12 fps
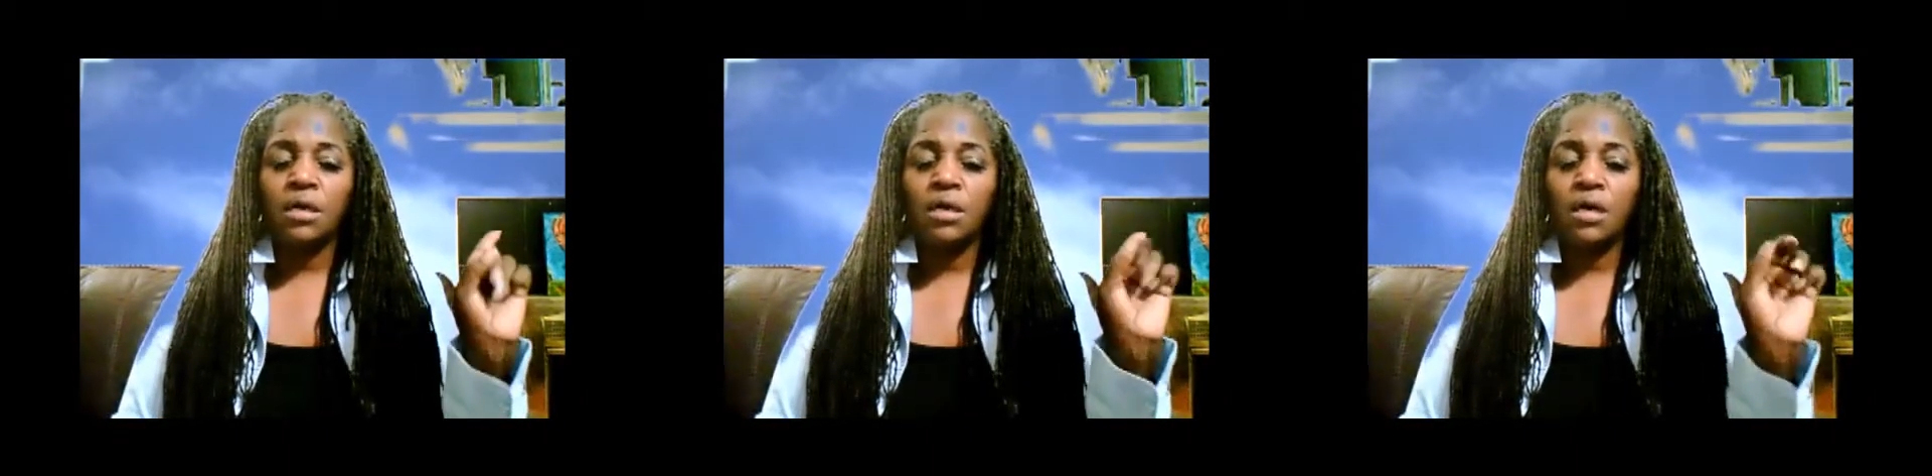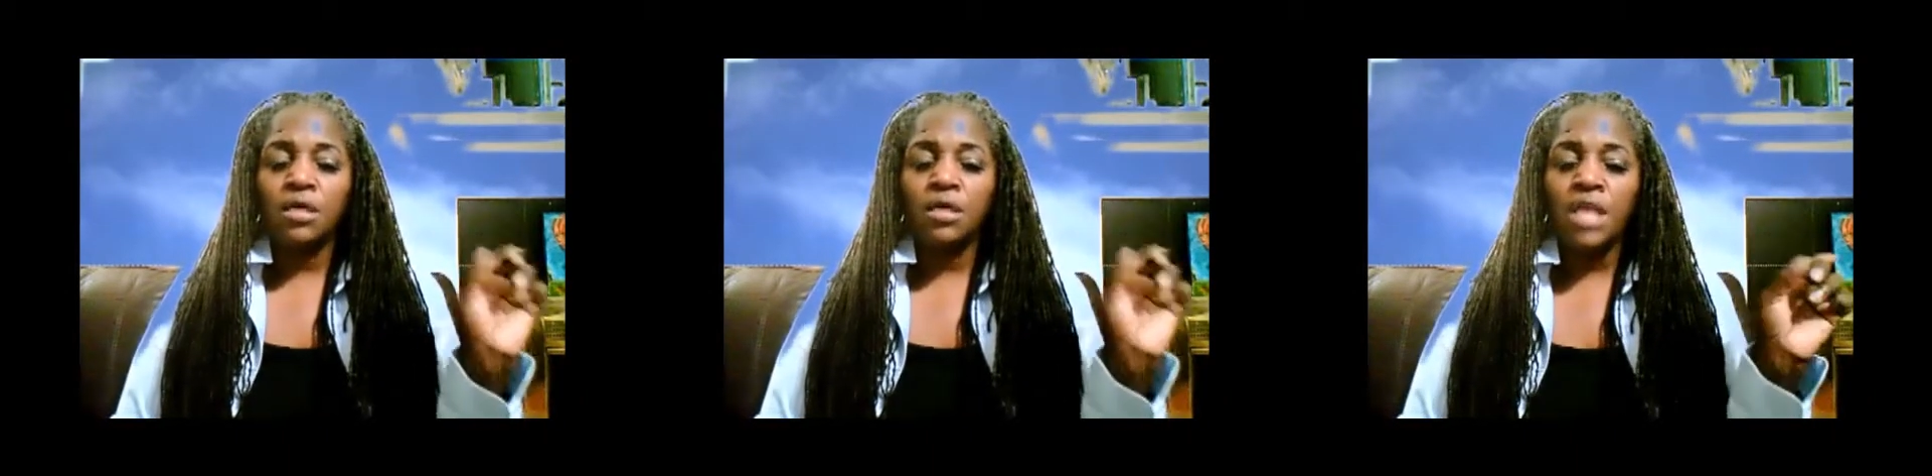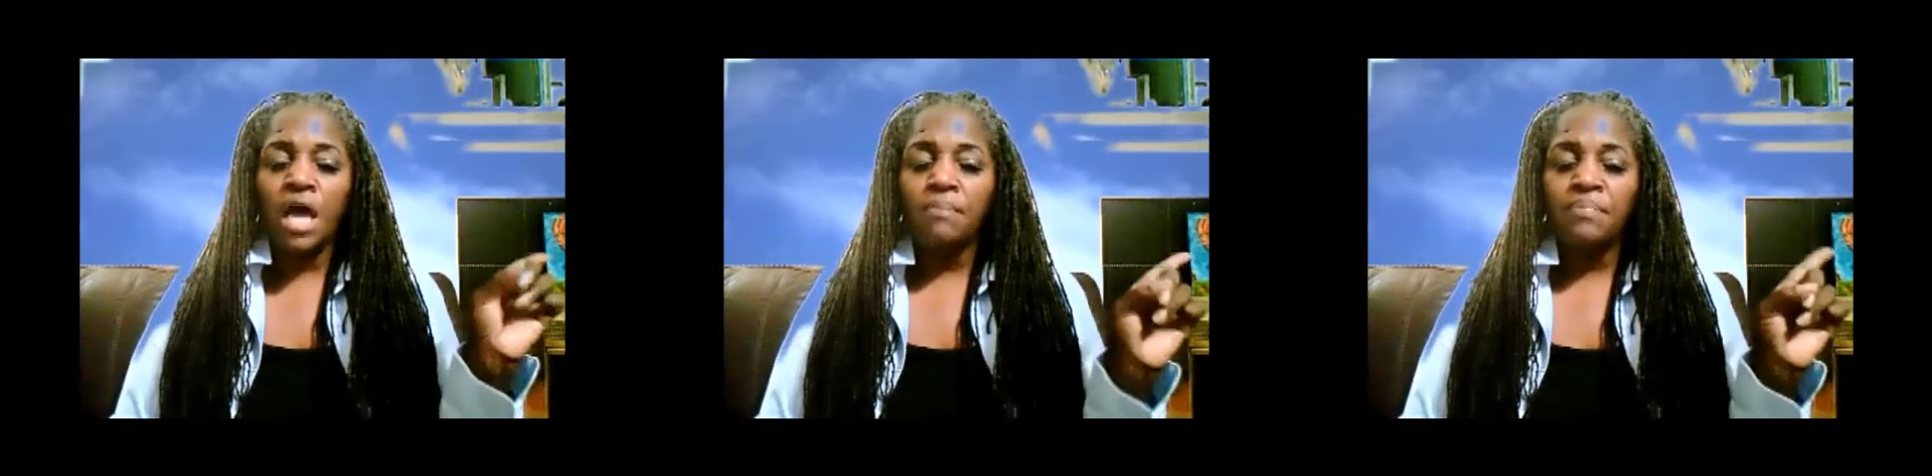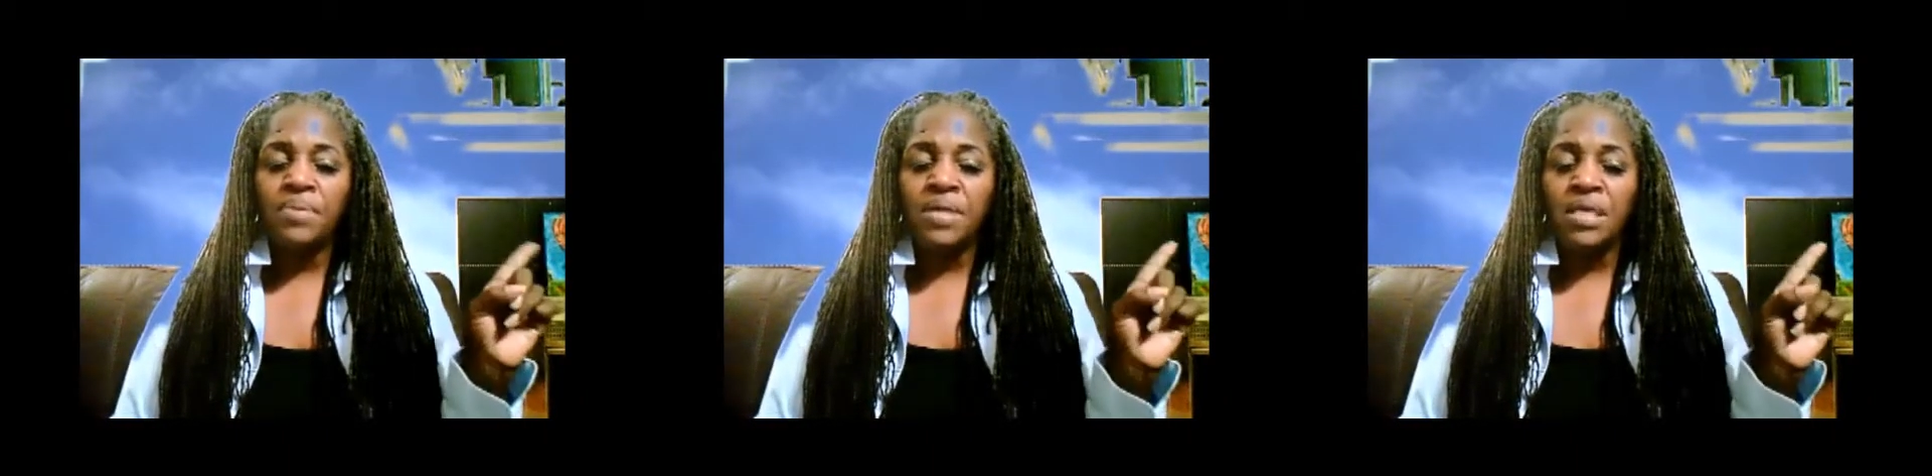
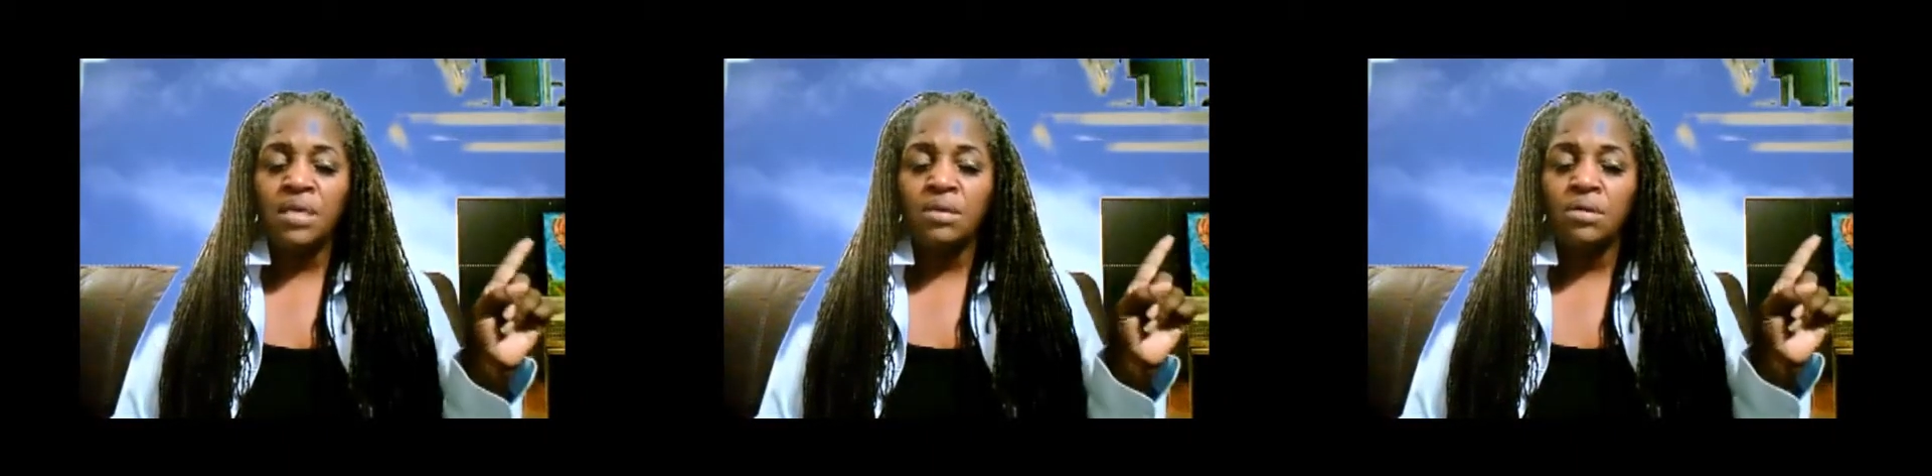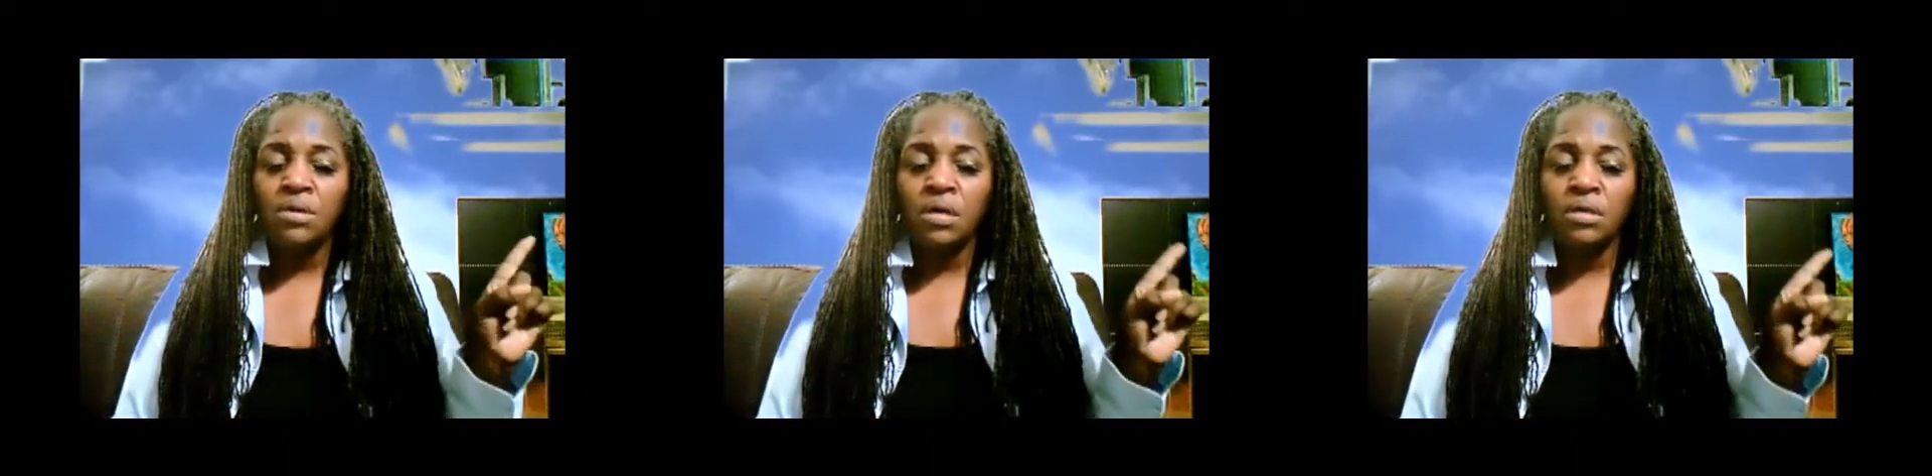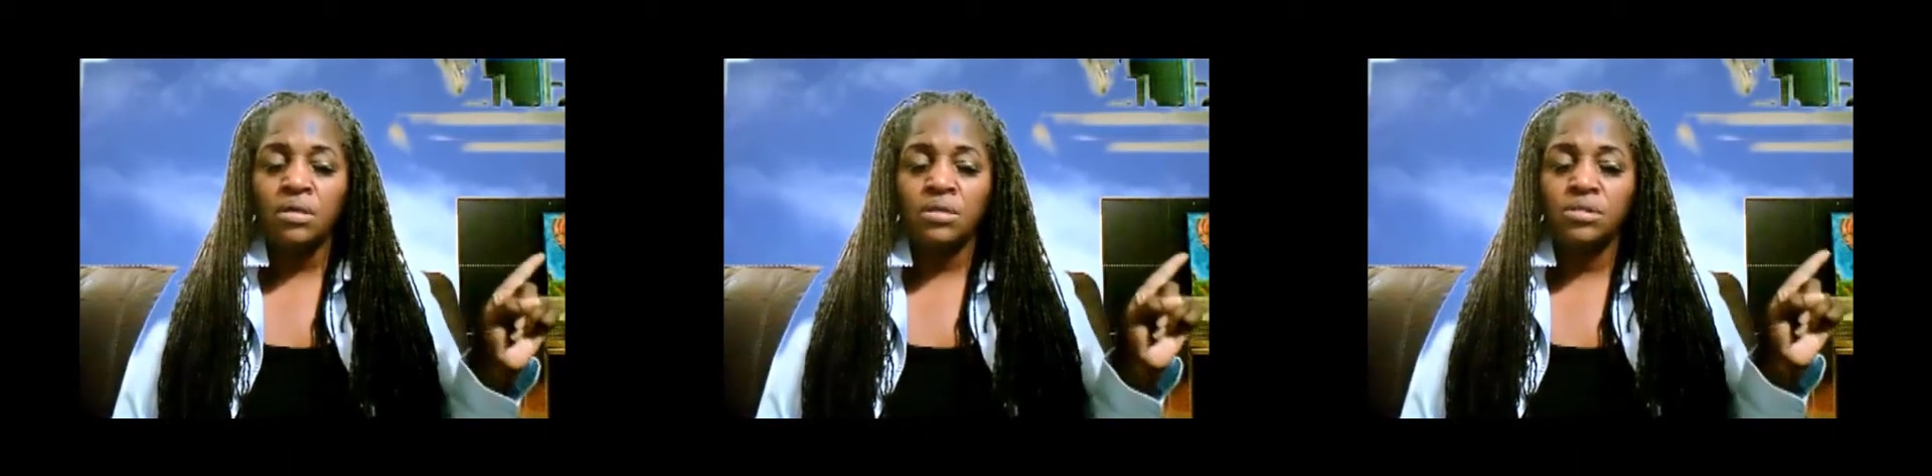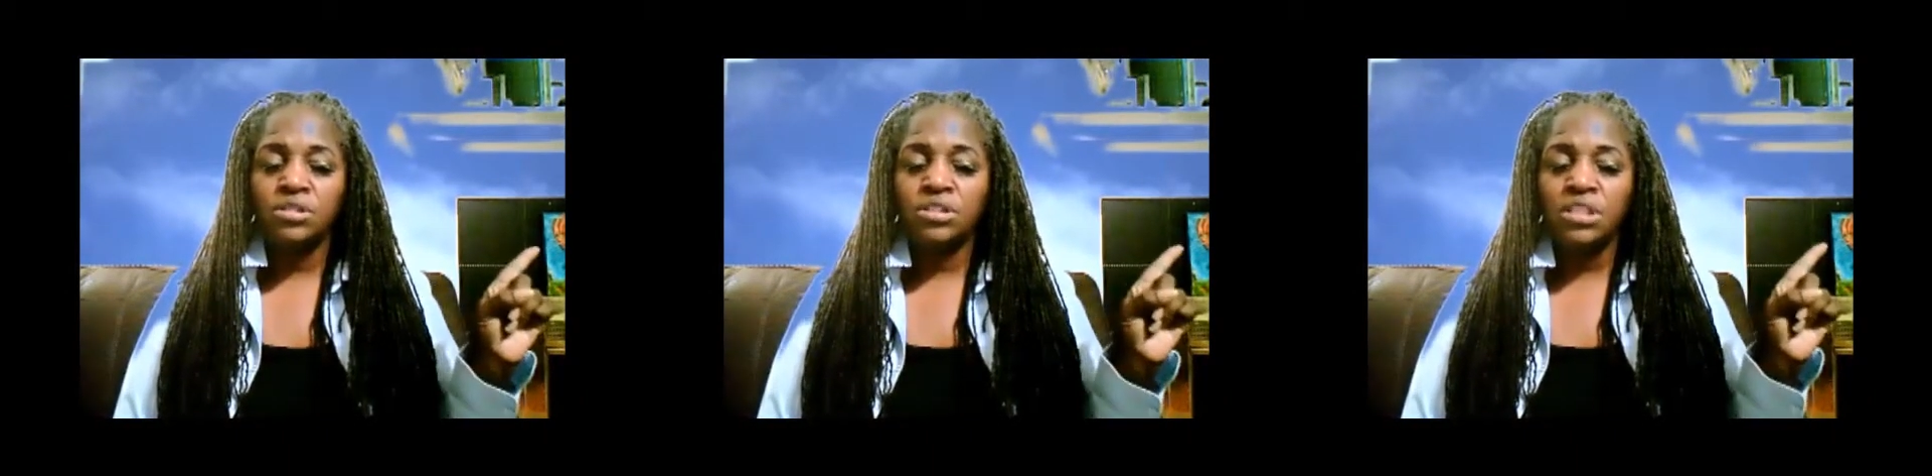not being
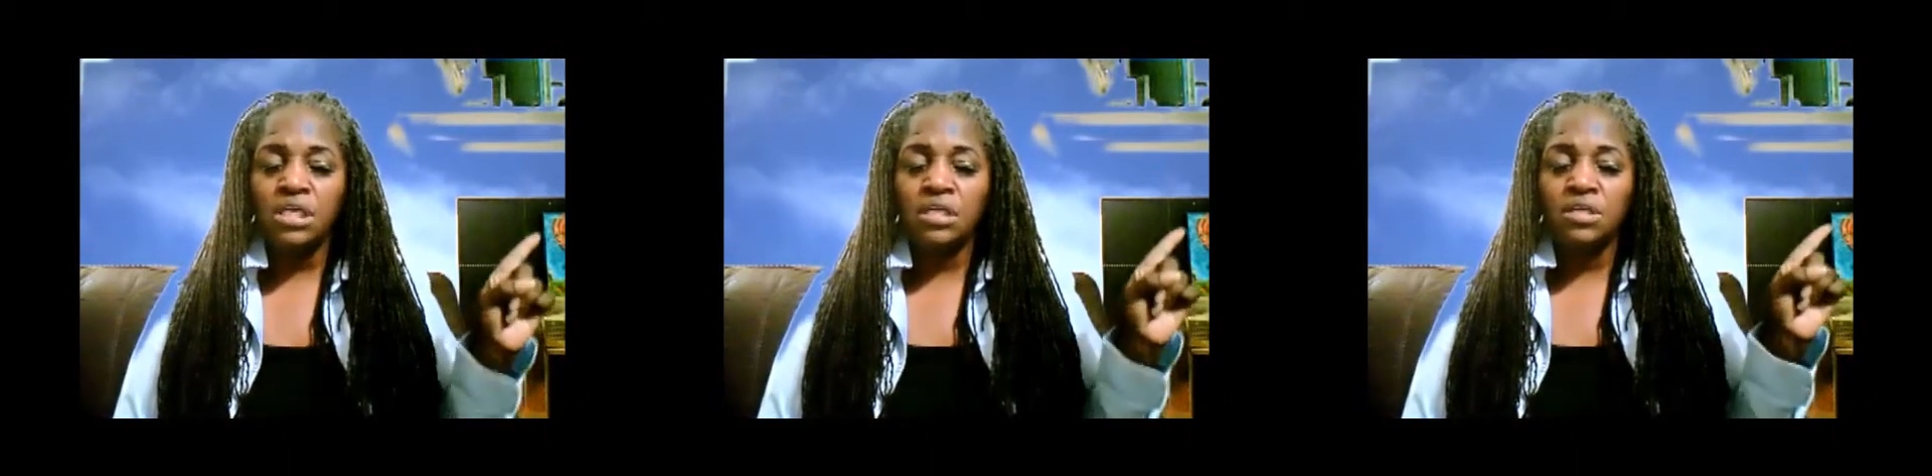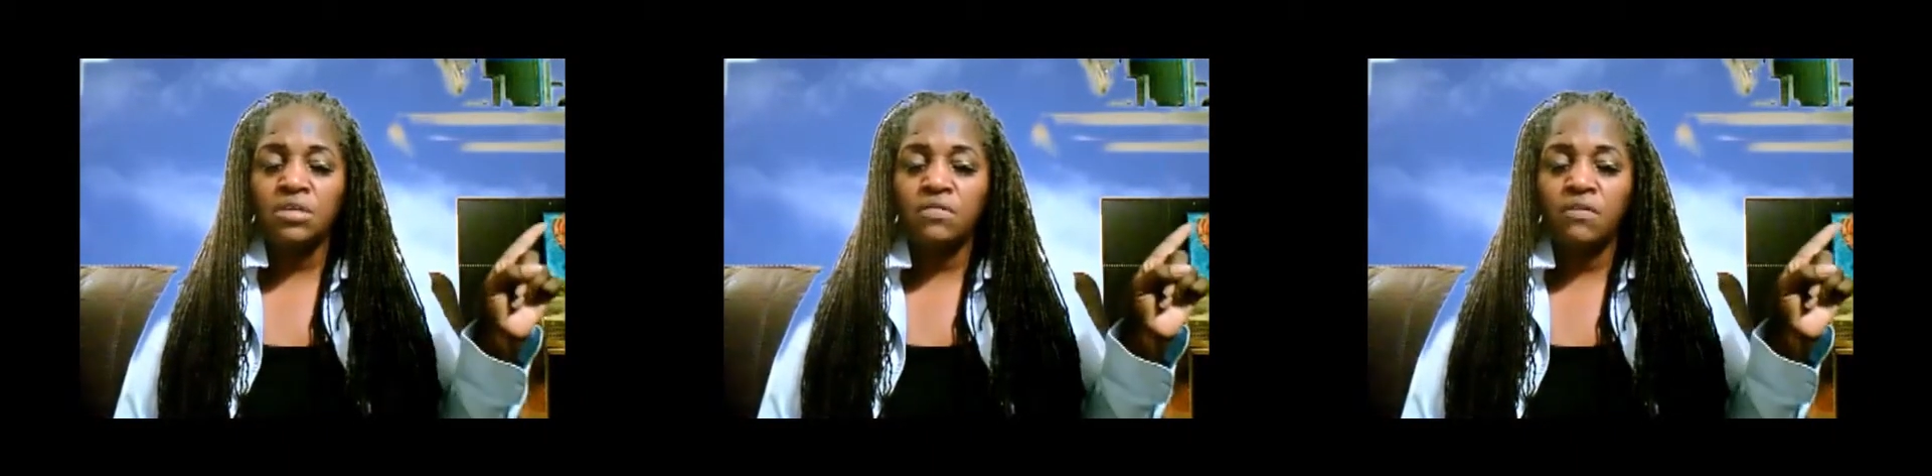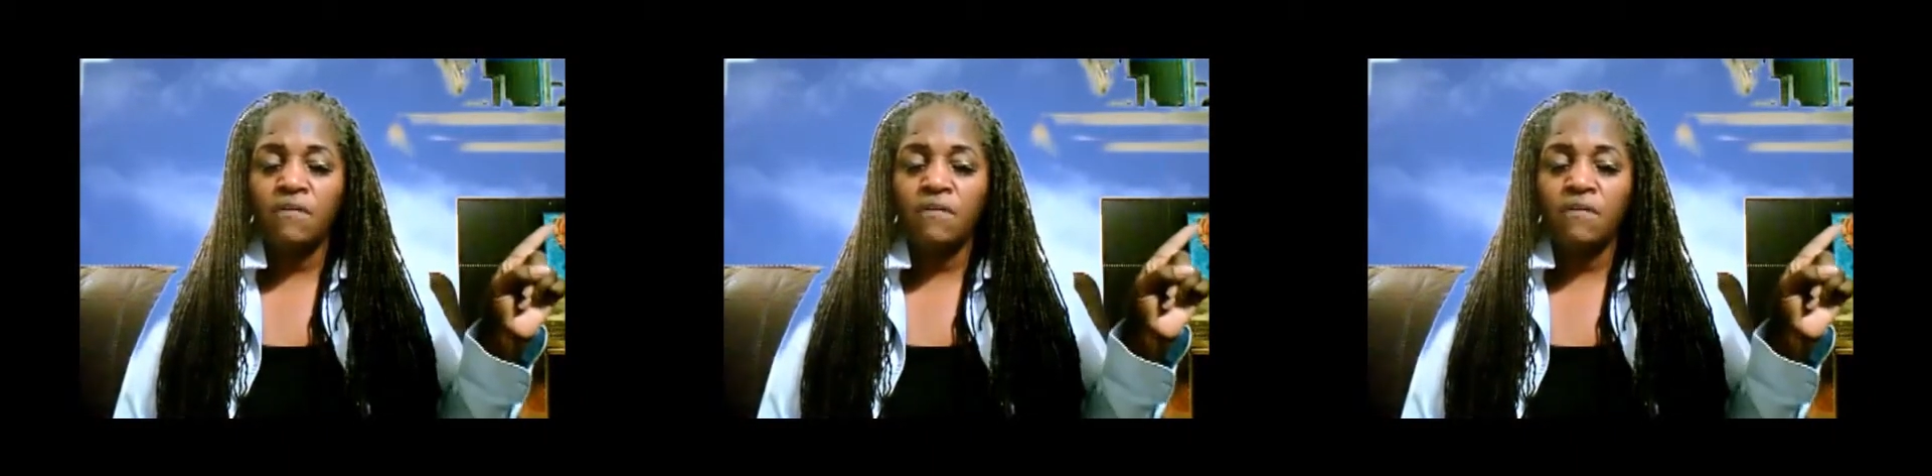seen